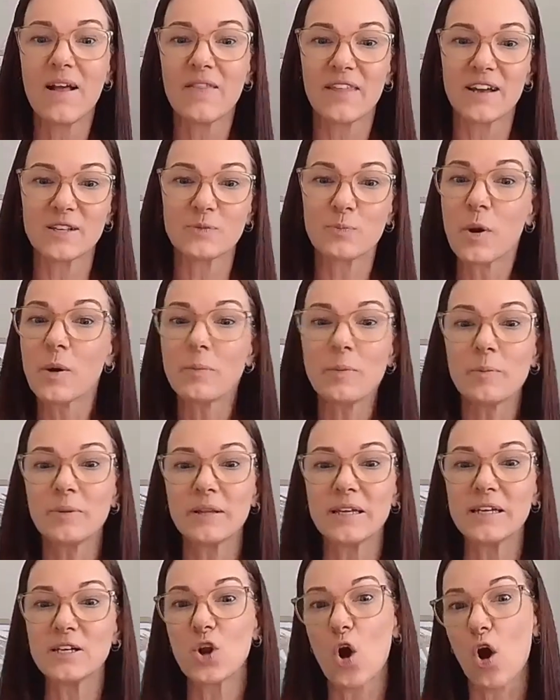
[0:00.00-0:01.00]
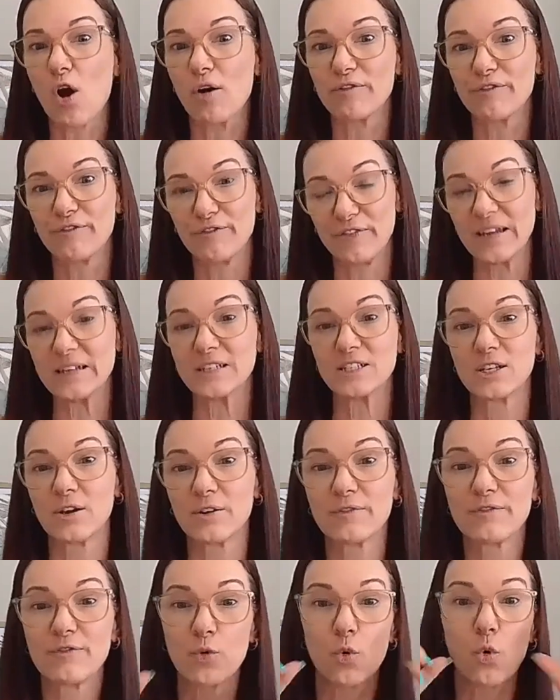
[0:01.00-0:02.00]
that's probably not fit
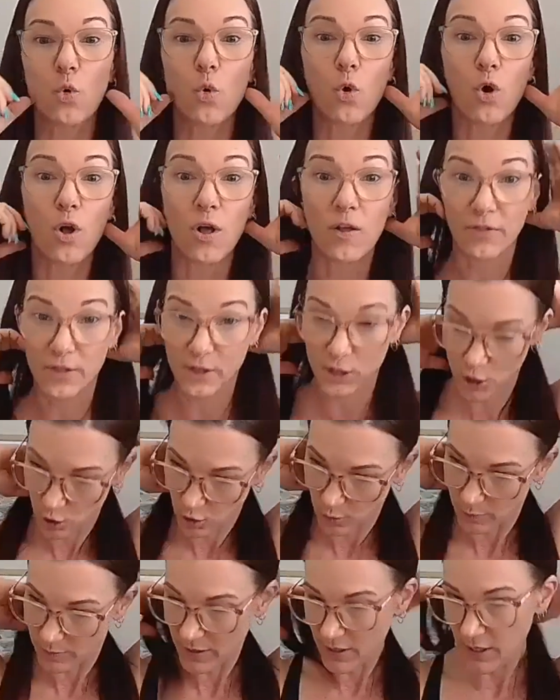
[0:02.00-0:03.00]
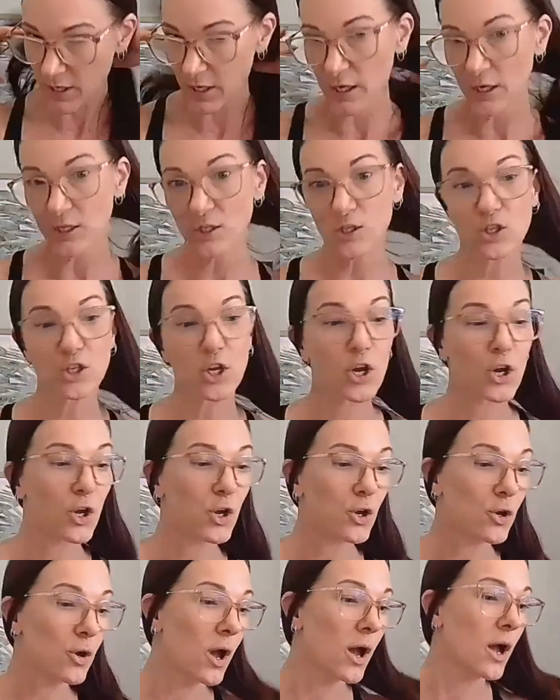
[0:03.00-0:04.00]
for the job.
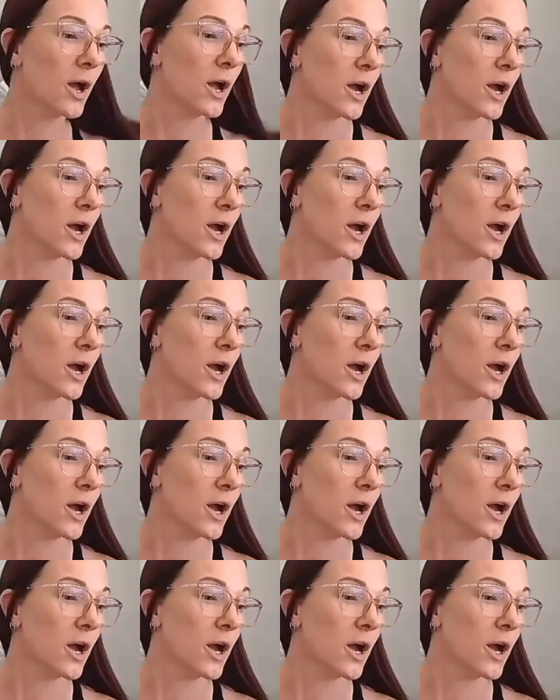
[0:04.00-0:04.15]
So